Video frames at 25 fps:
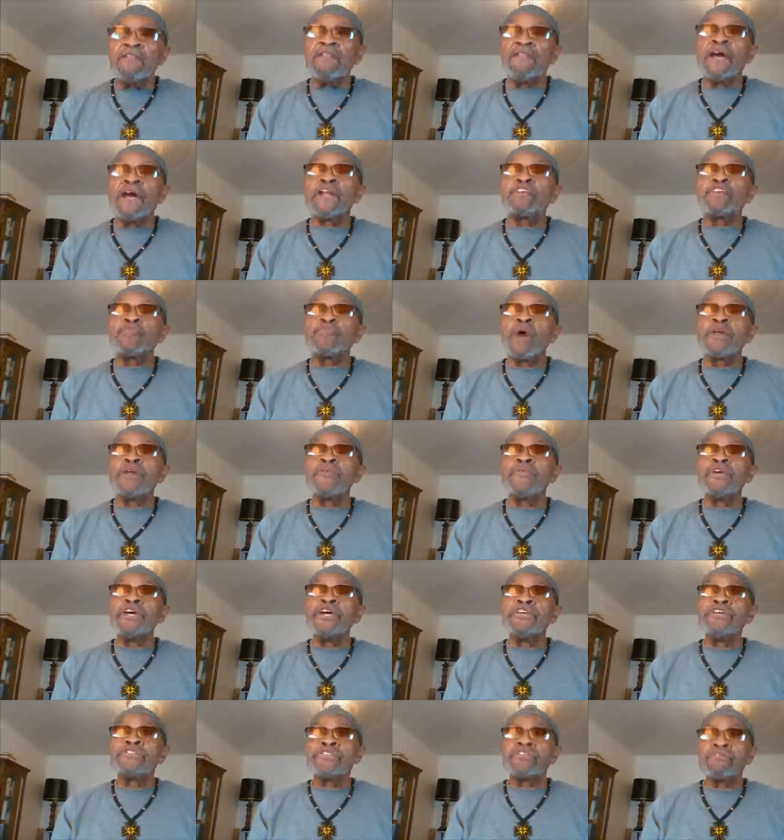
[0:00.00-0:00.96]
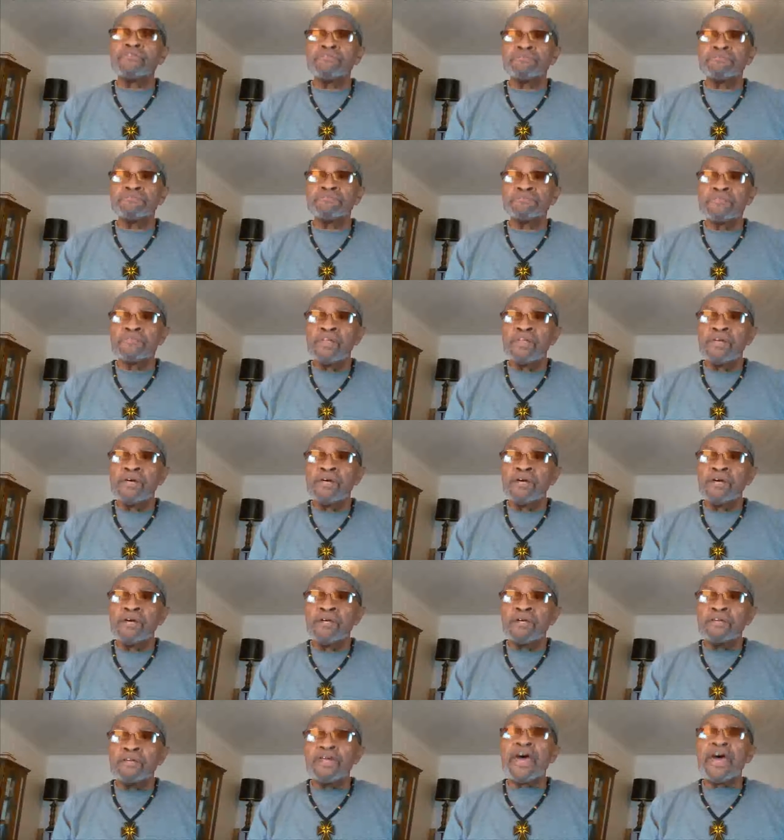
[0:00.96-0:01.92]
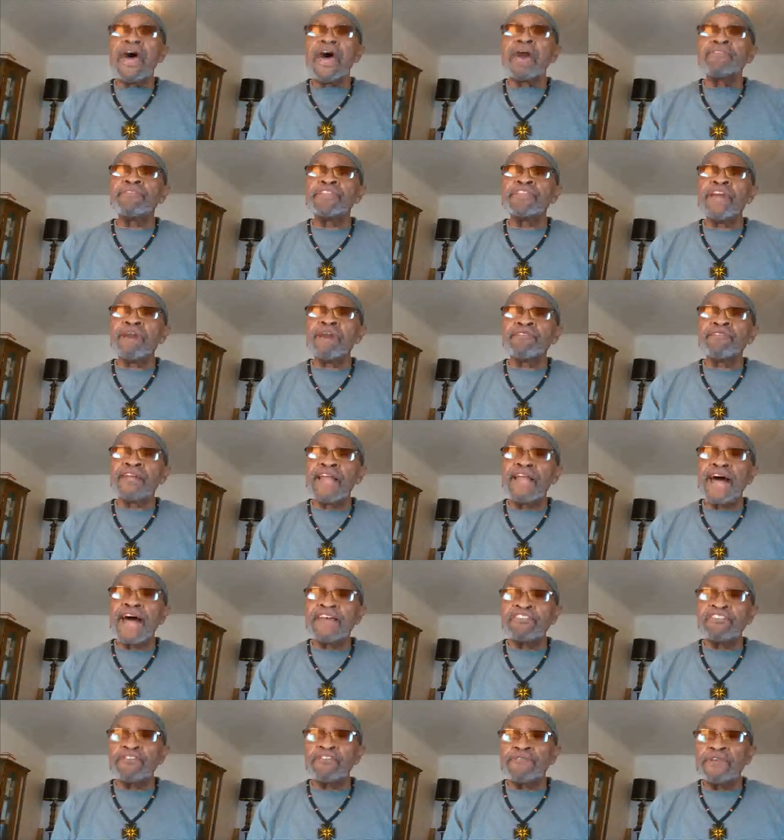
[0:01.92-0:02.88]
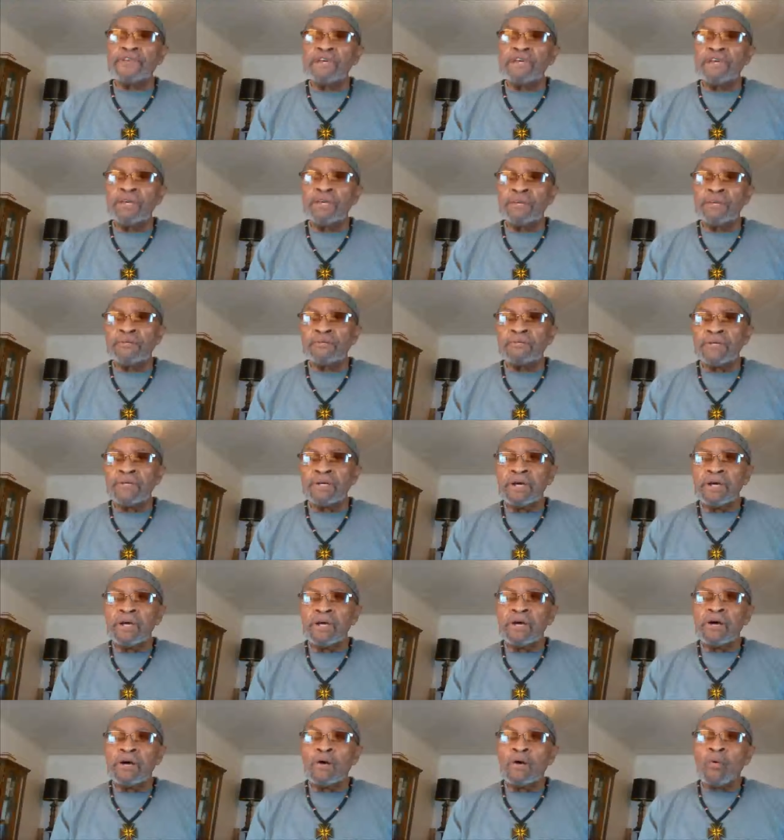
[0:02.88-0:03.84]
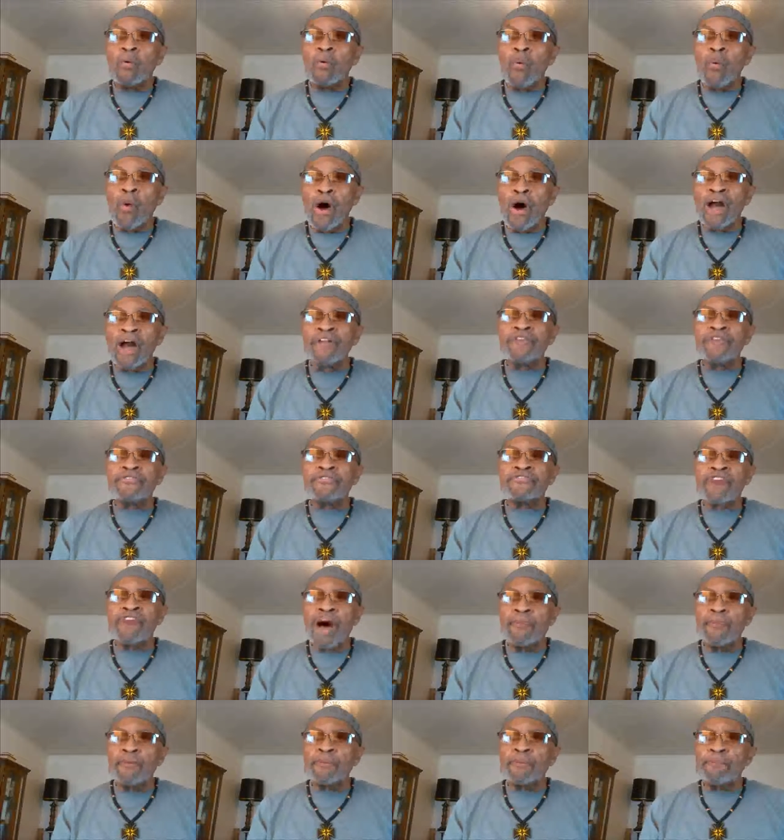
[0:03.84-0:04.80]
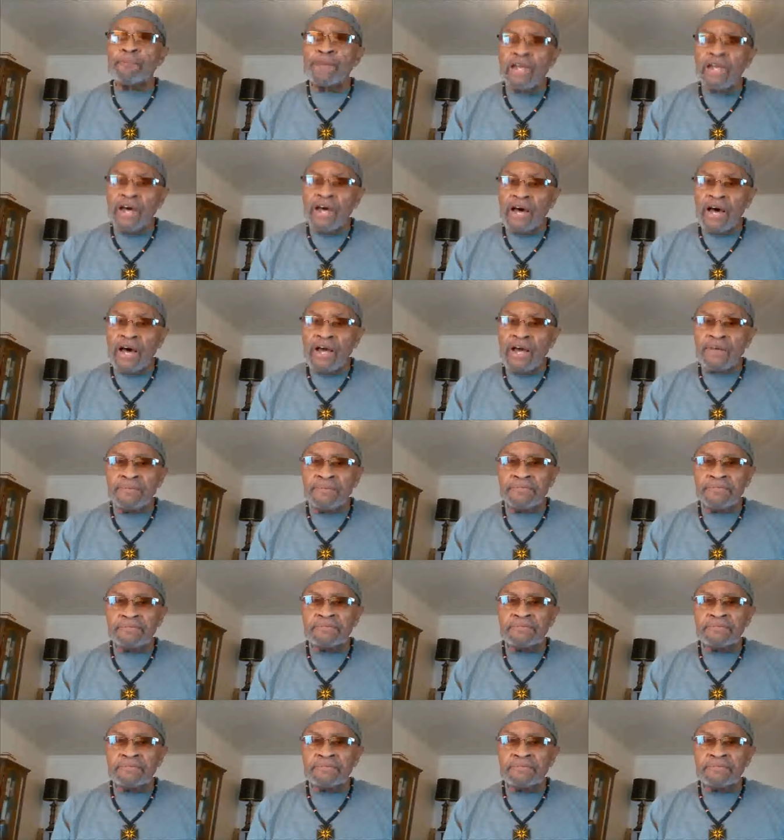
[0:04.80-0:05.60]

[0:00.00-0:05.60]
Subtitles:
That is one reason they have in their philosophy, one drop of blood